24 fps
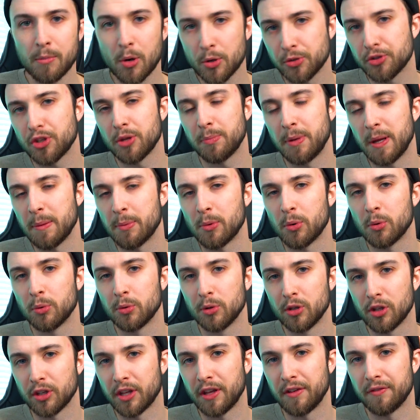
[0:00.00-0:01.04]
most of the people
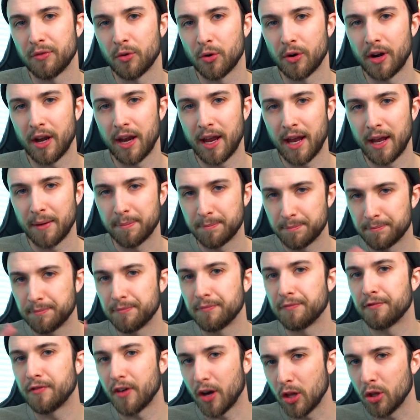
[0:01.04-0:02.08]
were looking for a
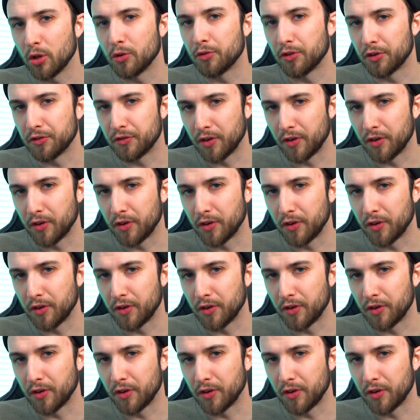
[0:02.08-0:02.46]
follow for